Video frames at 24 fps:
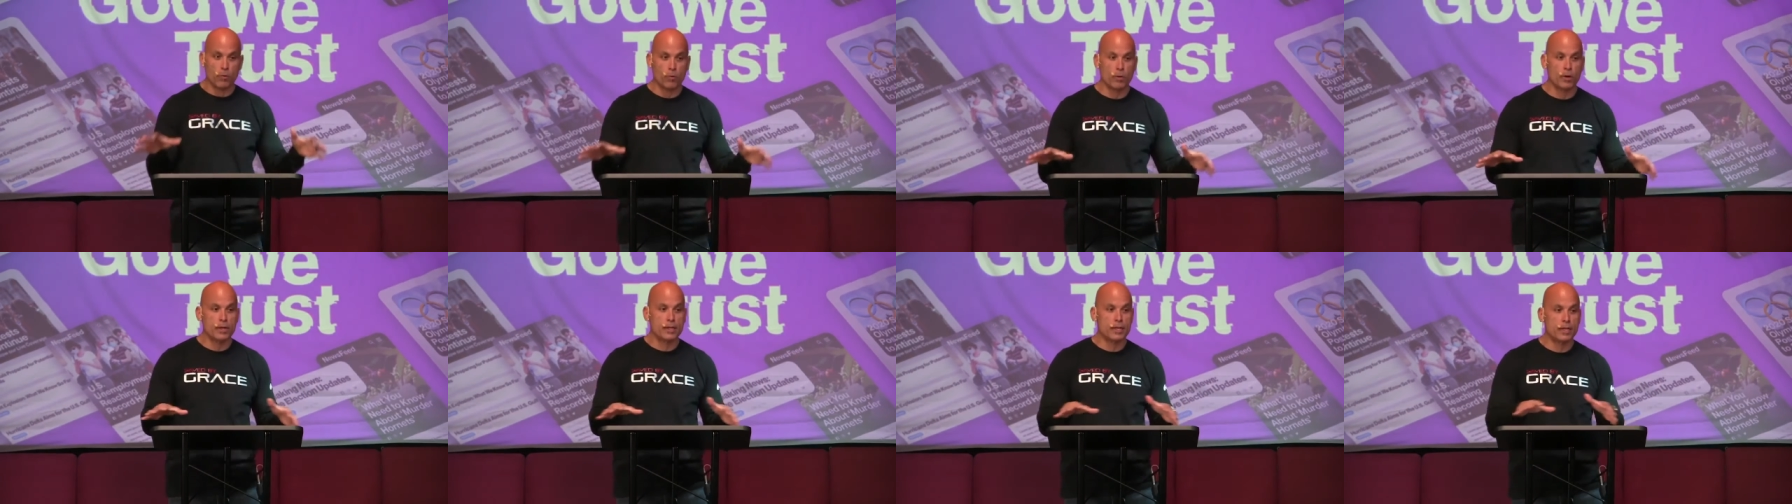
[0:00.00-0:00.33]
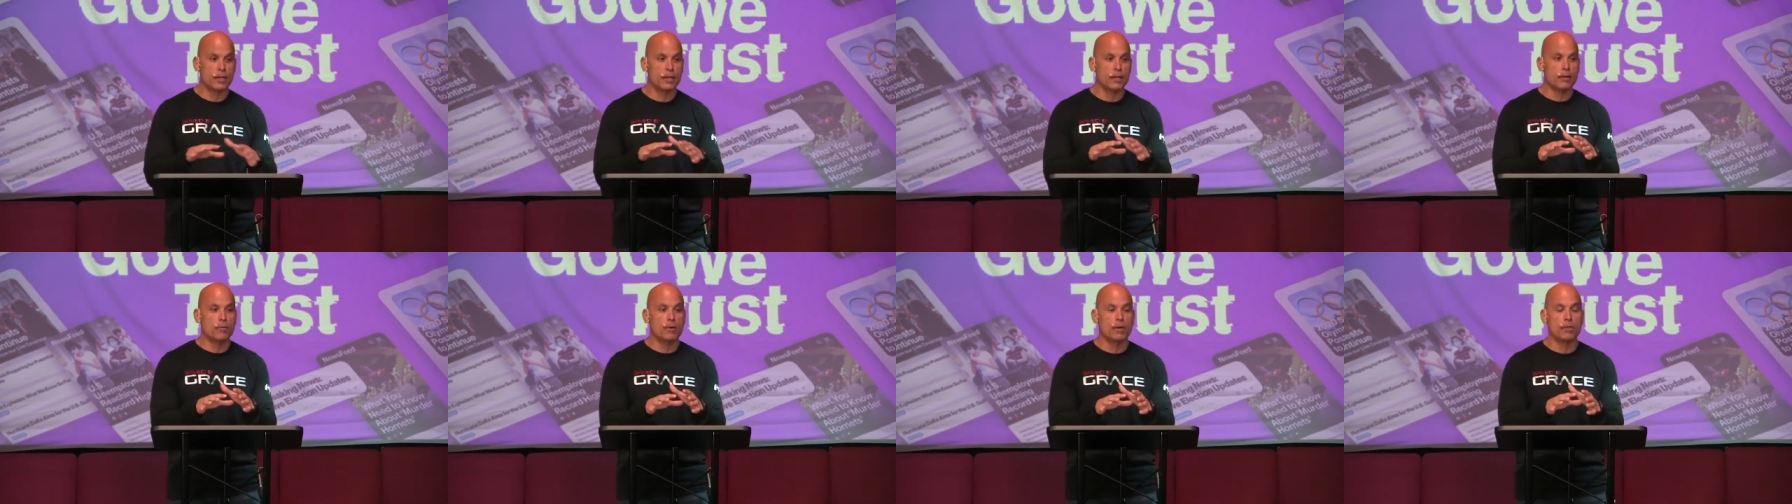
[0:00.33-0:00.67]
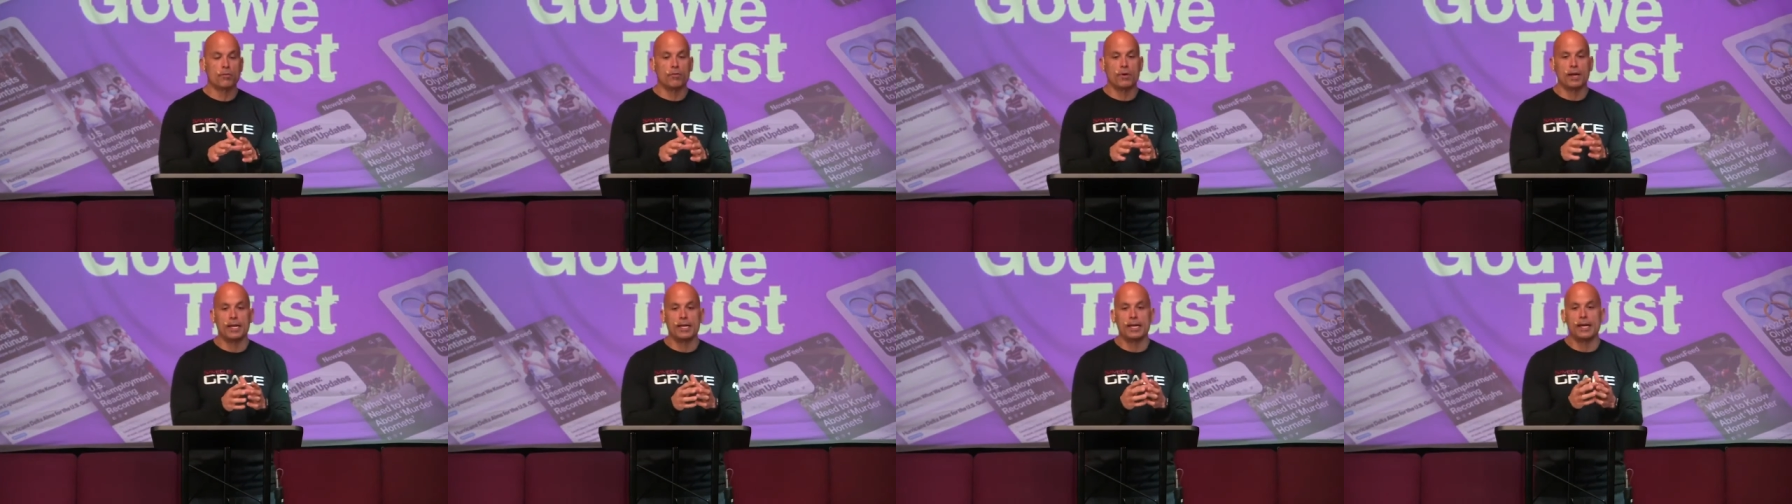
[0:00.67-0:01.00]
we're dealing with
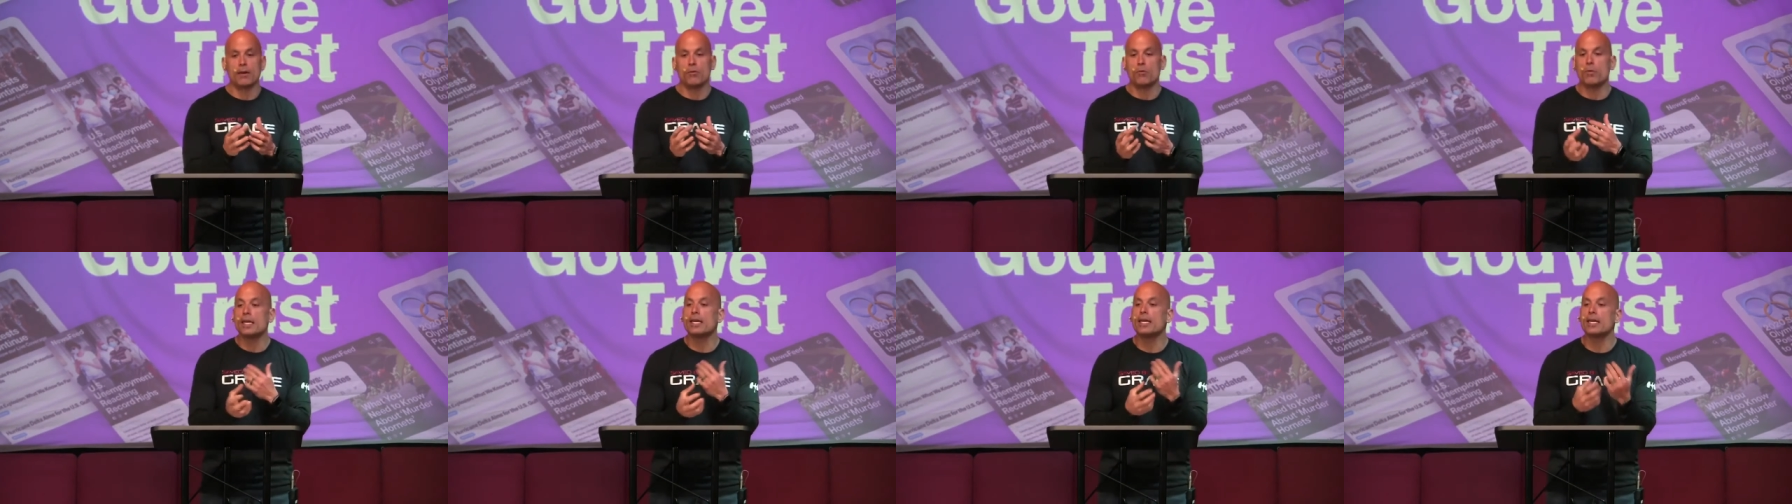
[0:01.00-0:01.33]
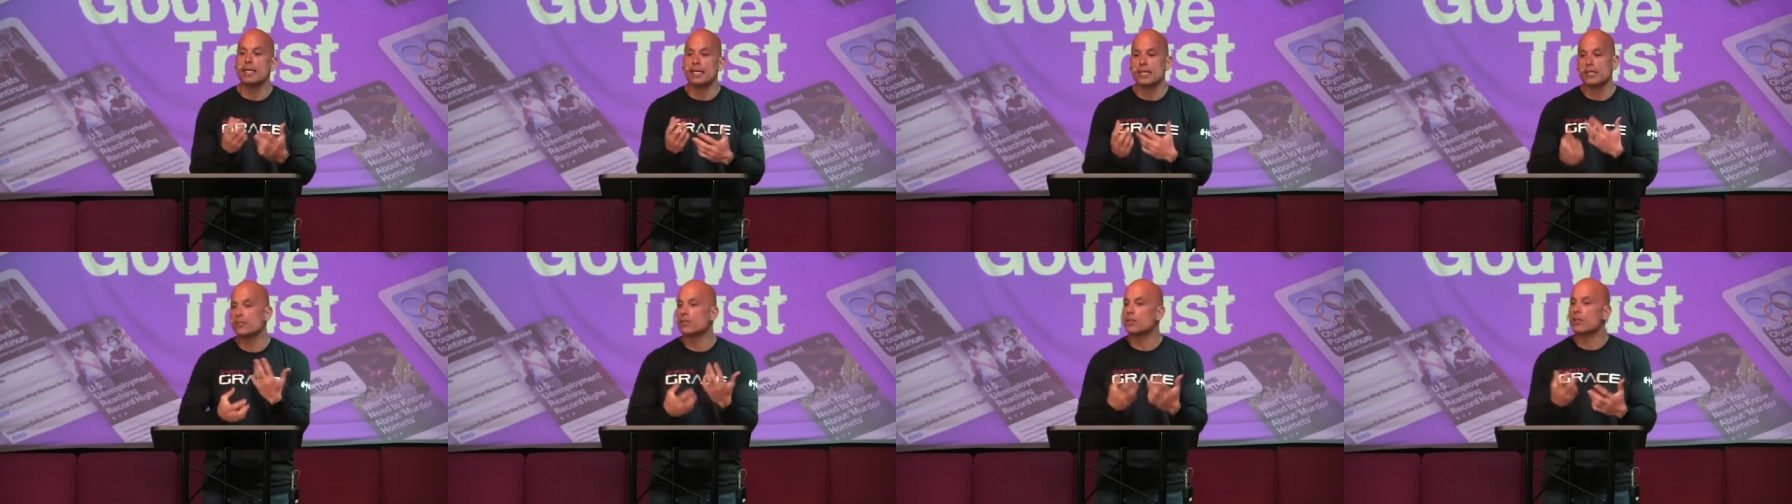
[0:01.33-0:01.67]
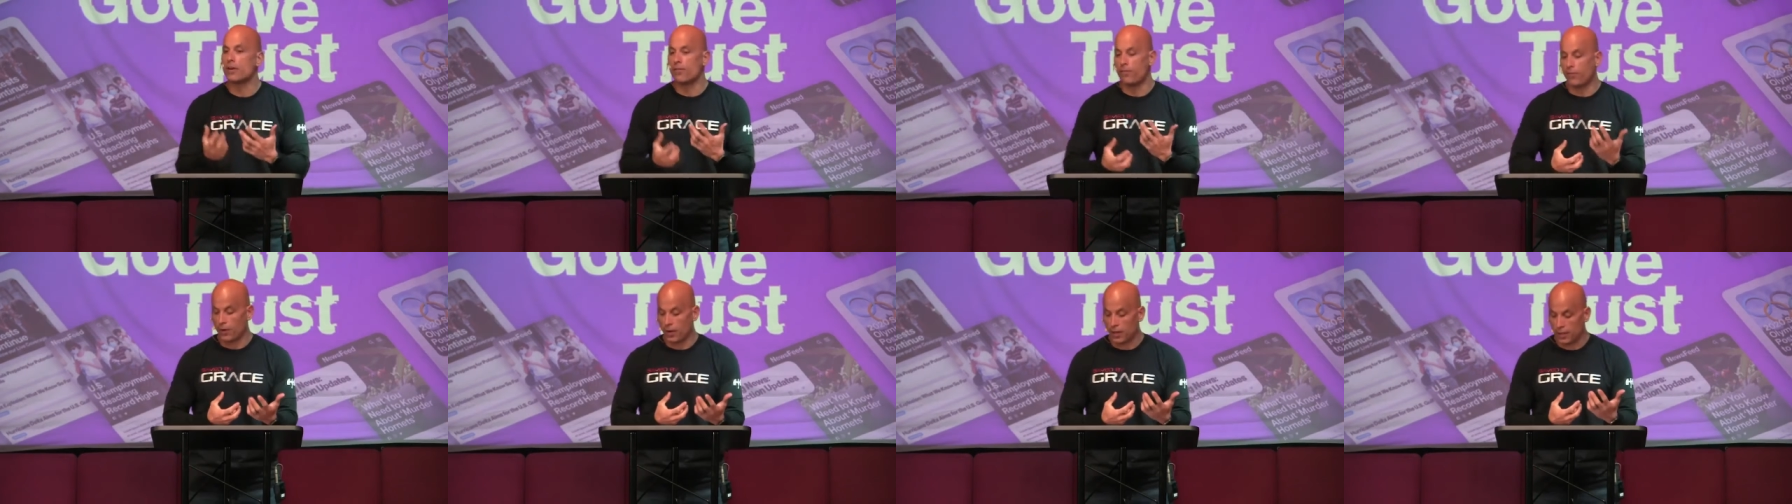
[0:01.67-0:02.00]
right now, we can
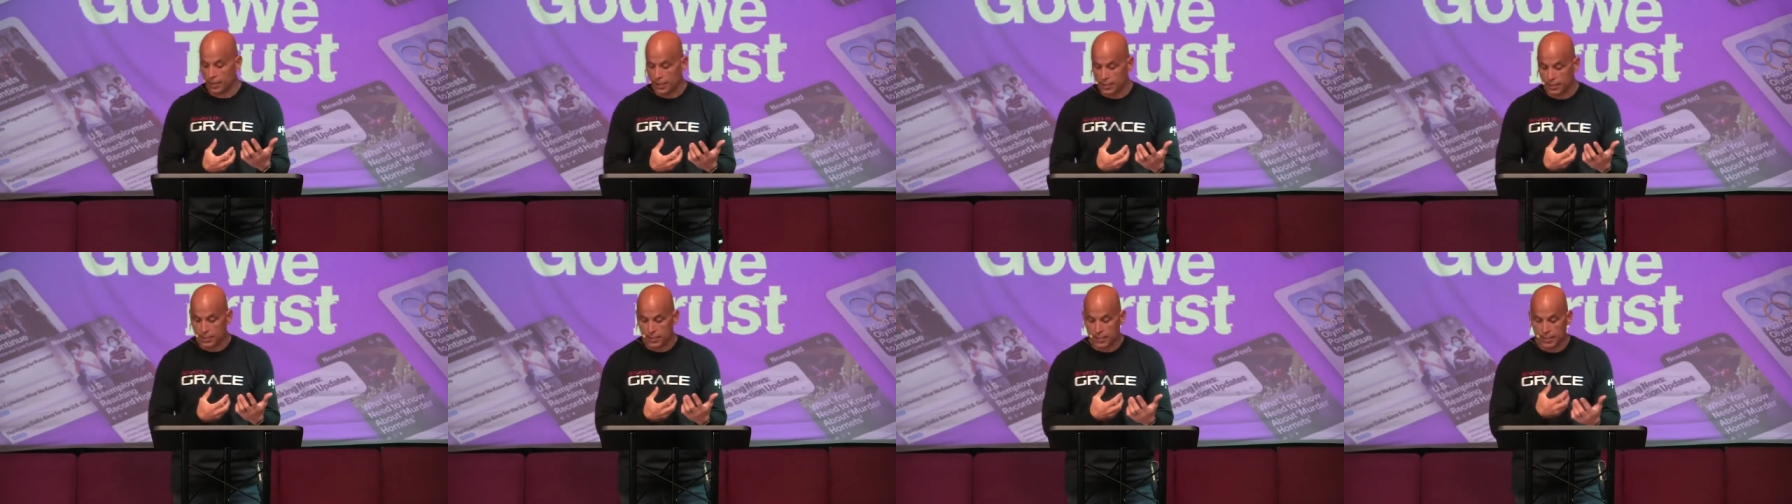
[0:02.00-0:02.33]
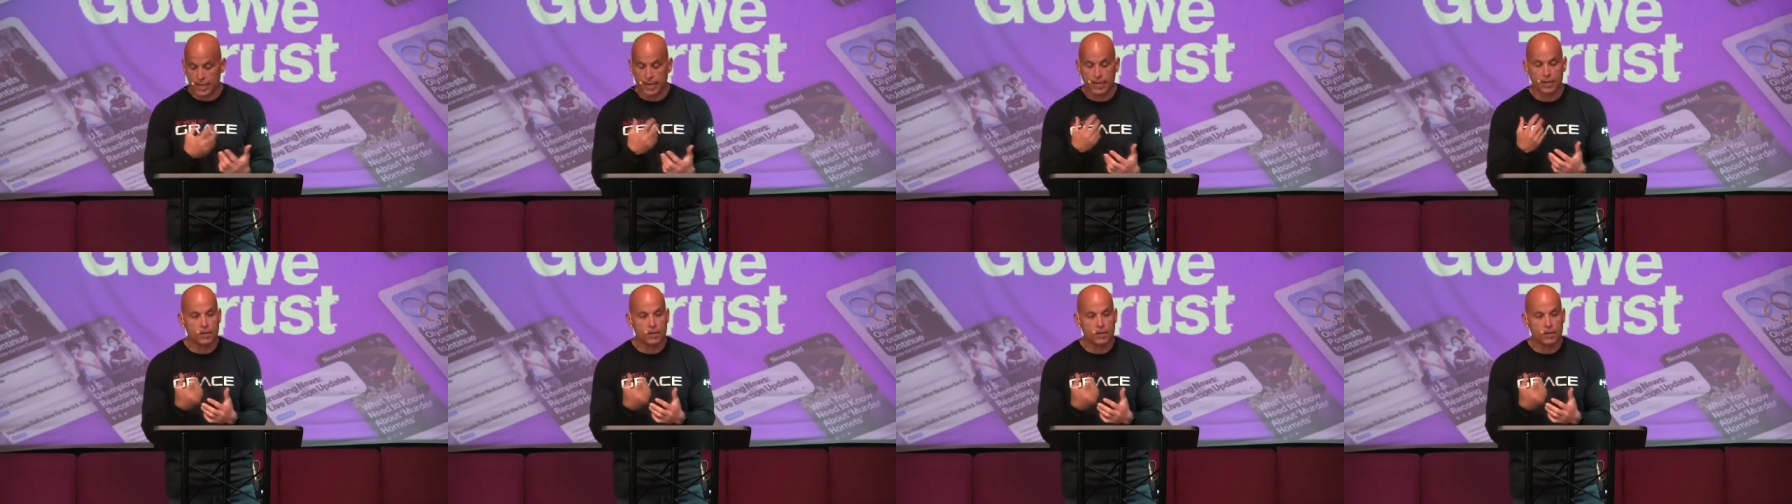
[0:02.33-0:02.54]
easily fall into that.